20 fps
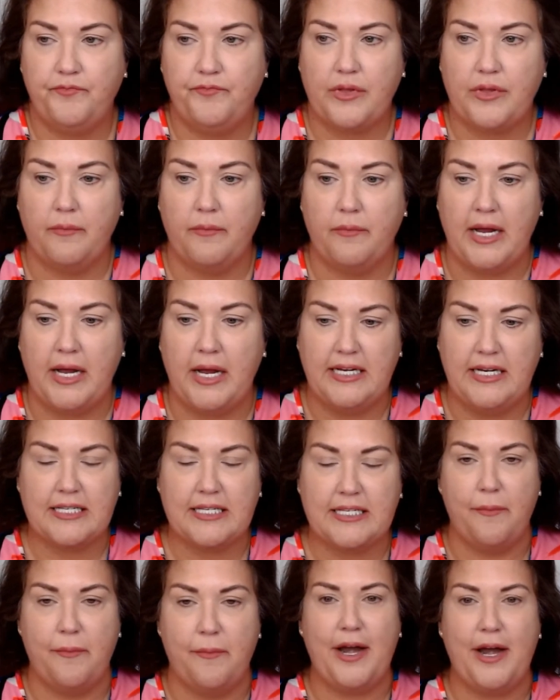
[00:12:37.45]
My niece
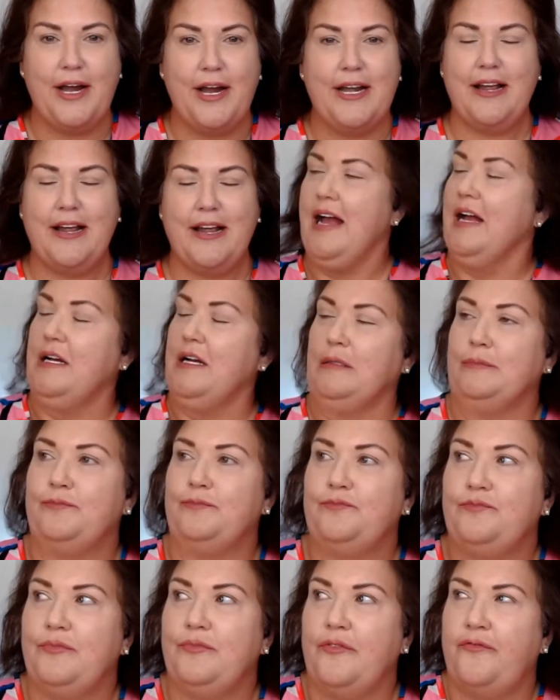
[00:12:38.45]
got married
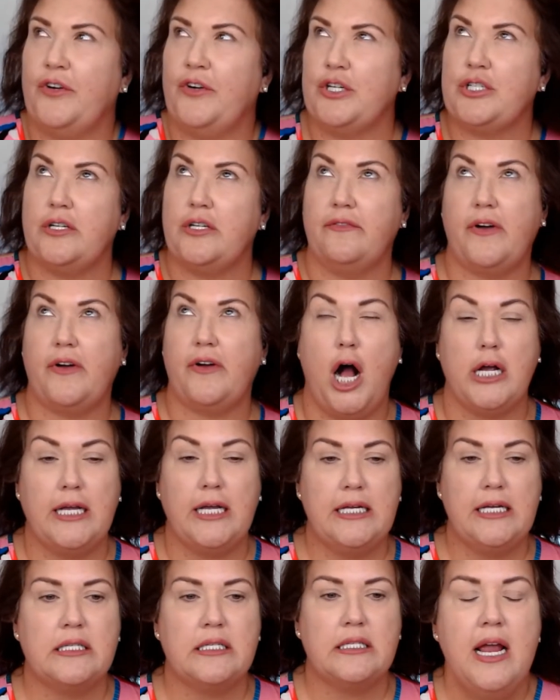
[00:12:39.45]
1st of
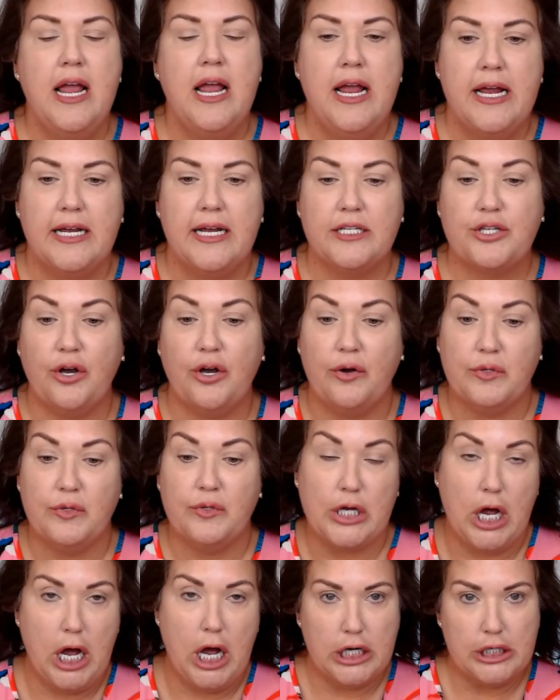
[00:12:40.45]
August, and so I was
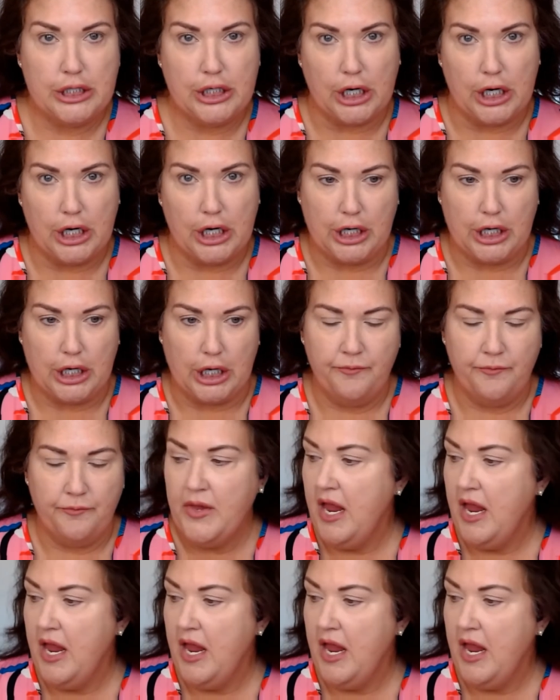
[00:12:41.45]
darker.